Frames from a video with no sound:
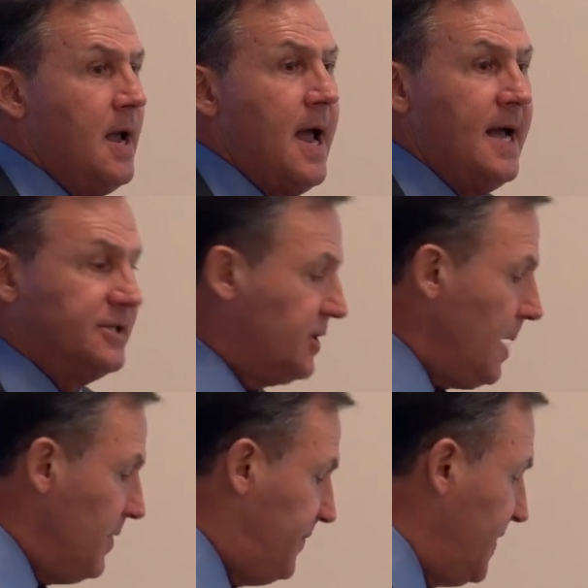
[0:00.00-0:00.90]
And
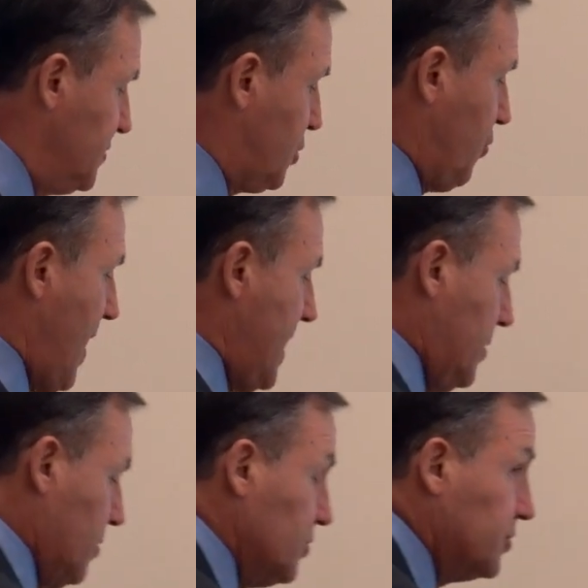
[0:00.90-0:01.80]
some of his
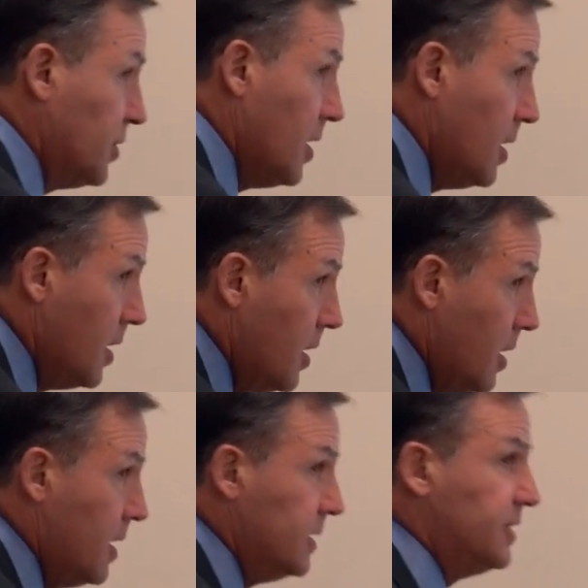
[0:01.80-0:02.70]
creditors
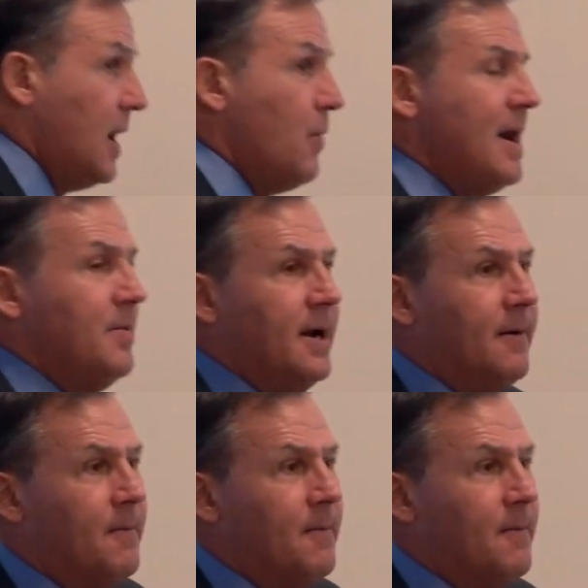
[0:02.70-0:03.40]
say, wait a minute,